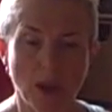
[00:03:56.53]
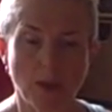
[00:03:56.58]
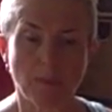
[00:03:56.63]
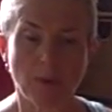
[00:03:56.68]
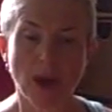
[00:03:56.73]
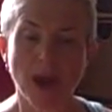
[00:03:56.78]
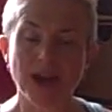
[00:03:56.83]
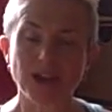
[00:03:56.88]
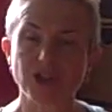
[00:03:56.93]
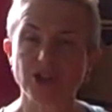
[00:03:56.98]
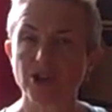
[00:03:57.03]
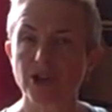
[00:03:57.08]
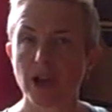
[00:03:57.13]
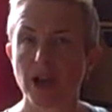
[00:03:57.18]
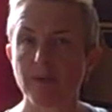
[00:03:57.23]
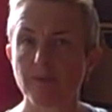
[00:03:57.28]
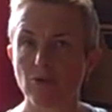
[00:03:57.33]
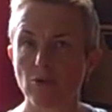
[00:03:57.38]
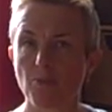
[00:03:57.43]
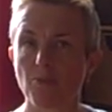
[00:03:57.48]
But as you
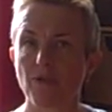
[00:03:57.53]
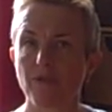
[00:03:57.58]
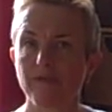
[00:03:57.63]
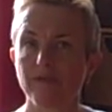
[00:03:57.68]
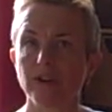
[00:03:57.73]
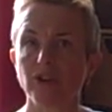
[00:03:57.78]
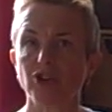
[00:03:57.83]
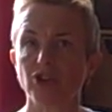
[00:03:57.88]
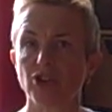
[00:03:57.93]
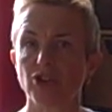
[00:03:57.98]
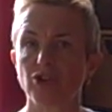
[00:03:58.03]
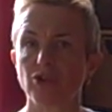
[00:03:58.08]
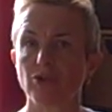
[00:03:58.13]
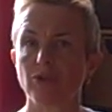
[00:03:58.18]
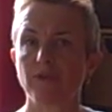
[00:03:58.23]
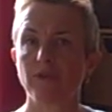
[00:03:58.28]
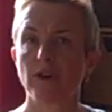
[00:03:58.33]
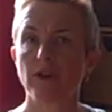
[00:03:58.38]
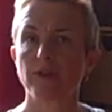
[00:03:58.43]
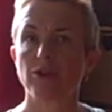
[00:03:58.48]
get more proficient, you'll
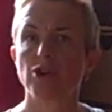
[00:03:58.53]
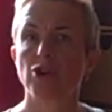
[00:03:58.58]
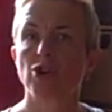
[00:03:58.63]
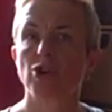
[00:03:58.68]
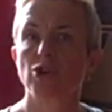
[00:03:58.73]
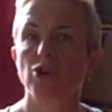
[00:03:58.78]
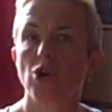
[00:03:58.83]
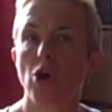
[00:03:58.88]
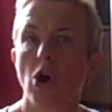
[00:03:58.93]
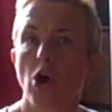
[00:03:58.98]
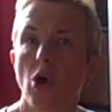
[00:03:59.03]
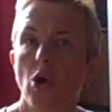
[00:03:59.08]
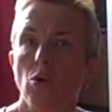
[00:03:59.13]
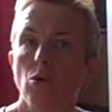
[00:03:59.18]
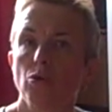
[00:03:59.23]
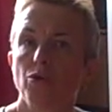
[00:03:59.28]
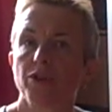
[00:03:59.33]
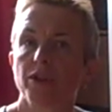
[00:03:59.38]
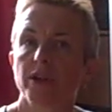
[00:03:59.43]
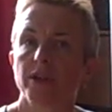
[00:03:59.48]
find that you can
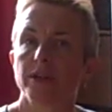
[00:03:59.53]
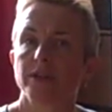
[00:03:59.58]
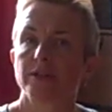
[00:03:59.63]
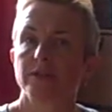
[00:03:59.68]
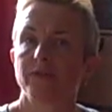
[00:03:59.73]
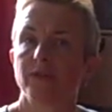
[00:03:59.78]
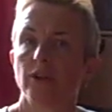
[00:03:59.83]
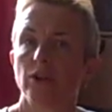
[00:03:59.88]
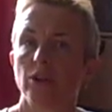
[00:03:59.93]
hold these